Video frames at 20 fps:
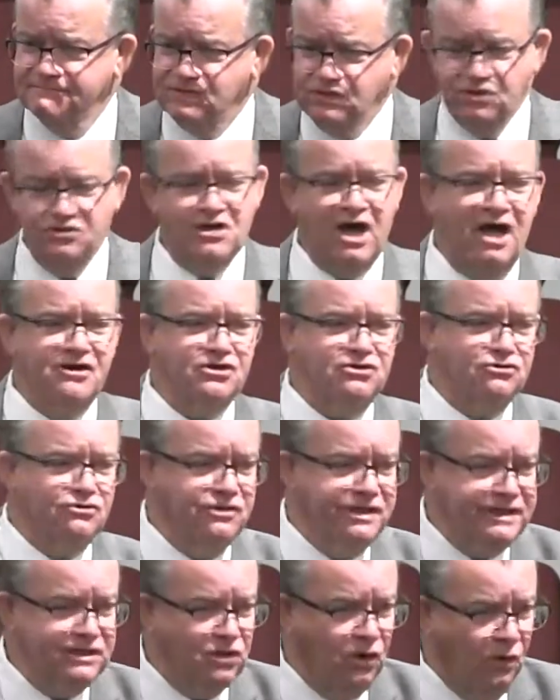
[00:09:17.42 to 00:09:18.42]
You're not a
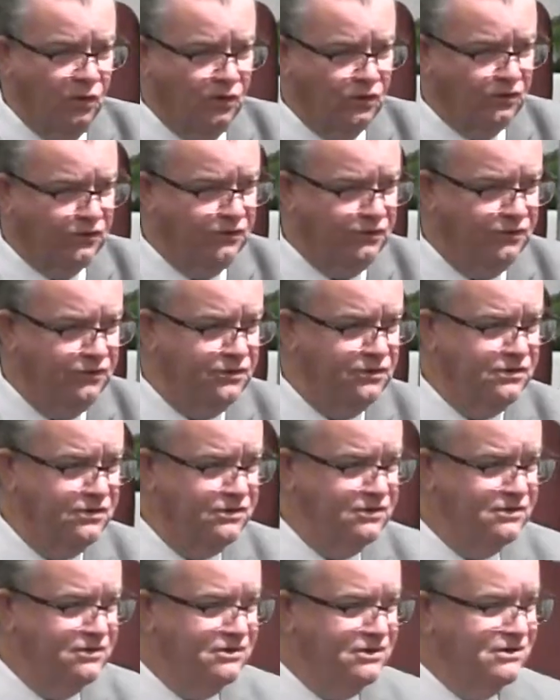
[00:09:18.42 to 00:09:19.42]
greenhorn.
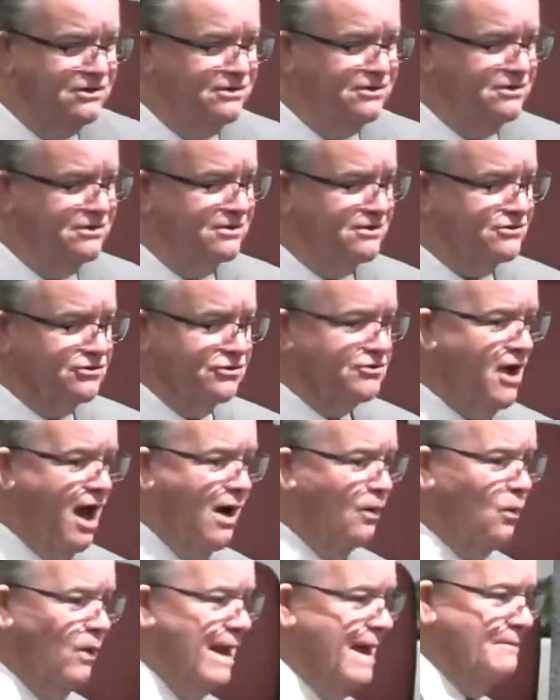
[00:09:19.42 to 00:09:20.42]
You're
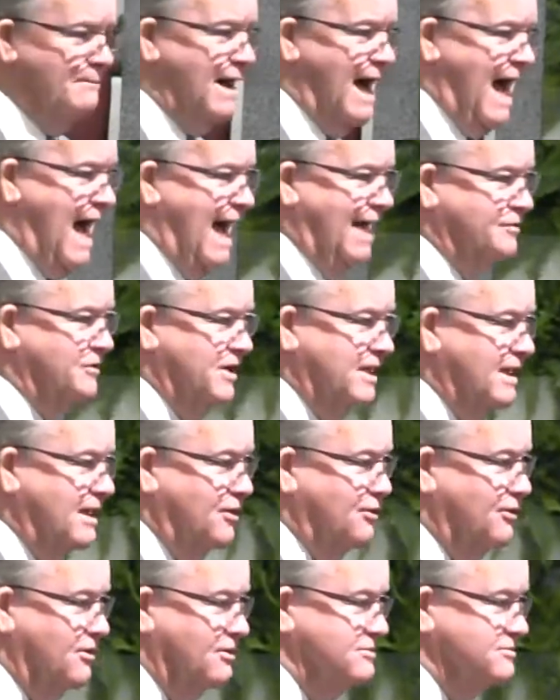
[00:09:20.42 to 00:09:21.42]
not wet behind the
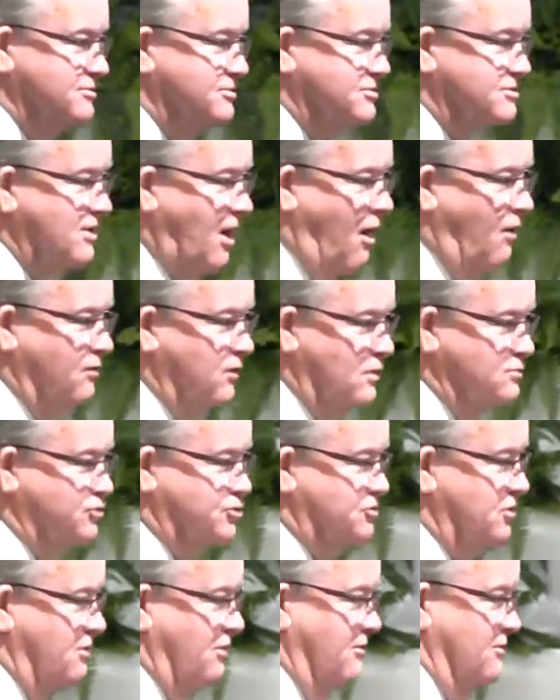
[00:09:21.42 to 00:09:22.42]
ears, all those
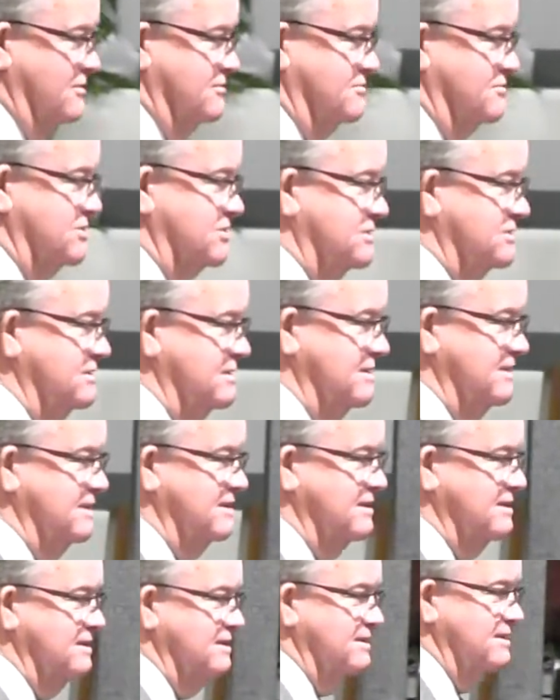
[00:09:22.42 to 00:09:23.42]
terms.
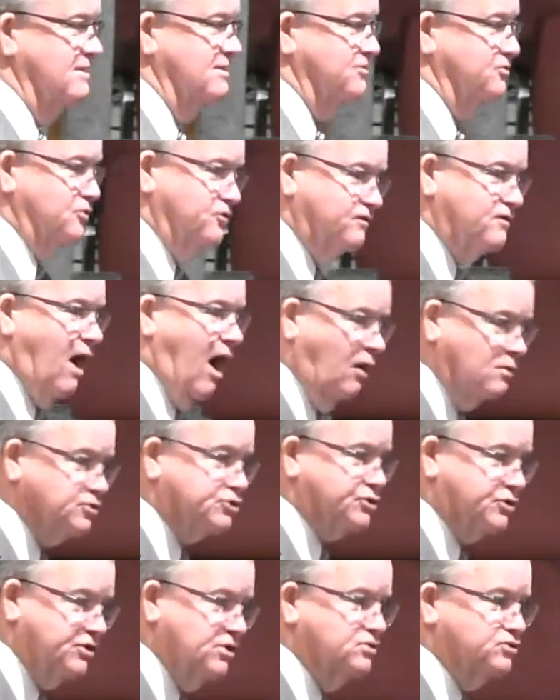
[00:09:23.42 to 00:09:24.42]
You've gone
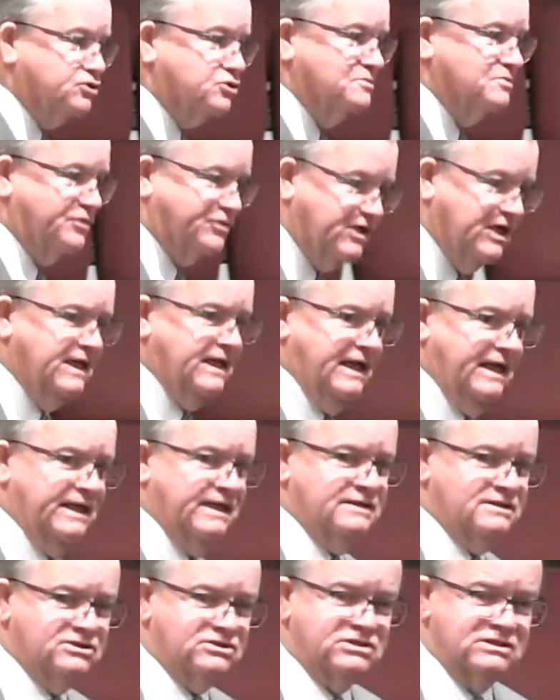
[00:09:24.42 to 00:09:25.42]
through some
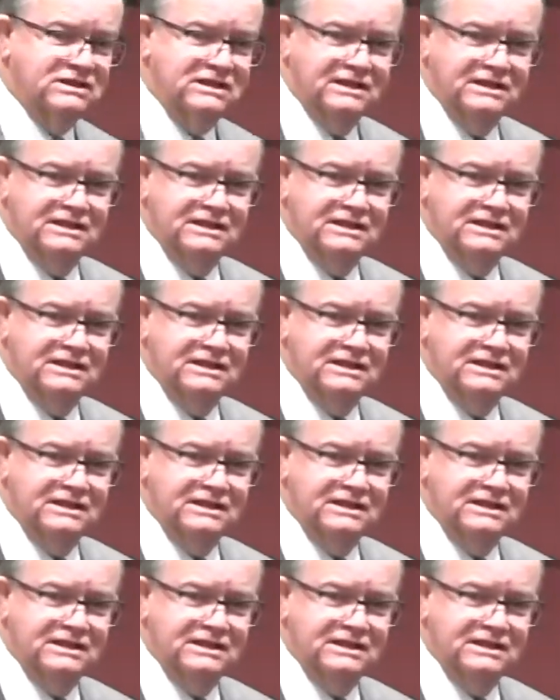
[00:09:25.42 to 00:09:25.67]
things